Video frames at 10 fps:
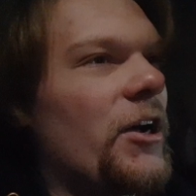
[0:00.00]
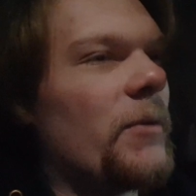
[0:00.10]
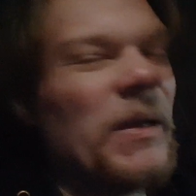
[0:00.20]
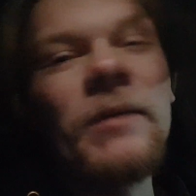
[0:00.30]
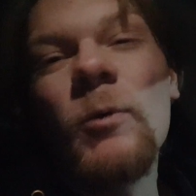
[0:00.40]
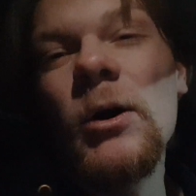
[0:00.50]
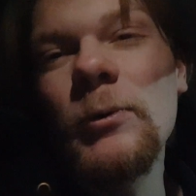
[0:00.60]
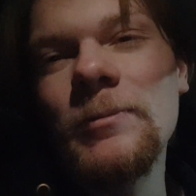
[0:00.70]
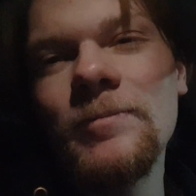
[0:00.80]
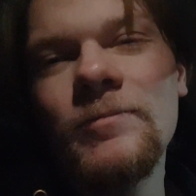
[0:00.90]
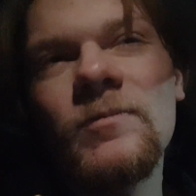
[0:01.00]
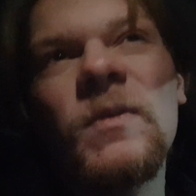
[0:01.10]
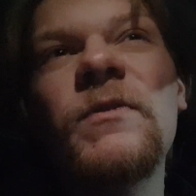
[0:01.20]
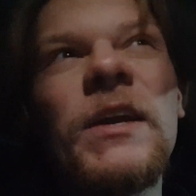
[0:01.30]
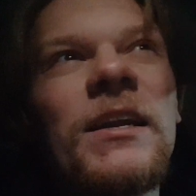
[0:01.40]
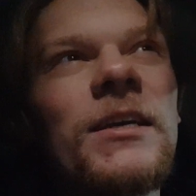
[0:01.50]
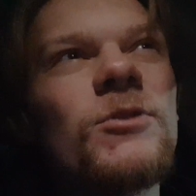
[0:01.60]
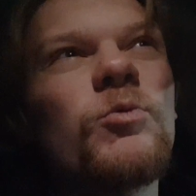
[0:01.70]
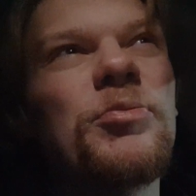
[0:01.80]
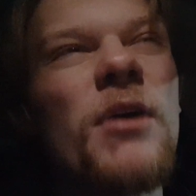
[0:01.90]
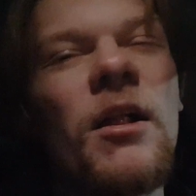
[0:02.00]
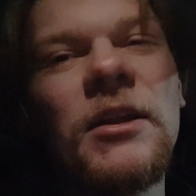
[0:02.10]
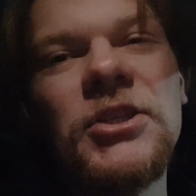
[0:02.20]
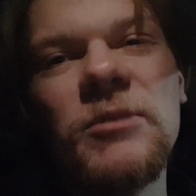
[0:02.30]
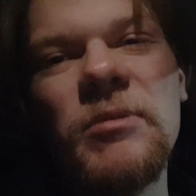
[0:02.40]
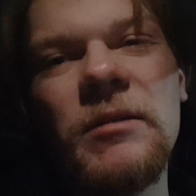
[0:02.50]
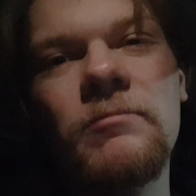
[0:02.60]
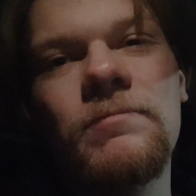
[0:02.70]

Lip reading: it won't. Phoenix would probably just be,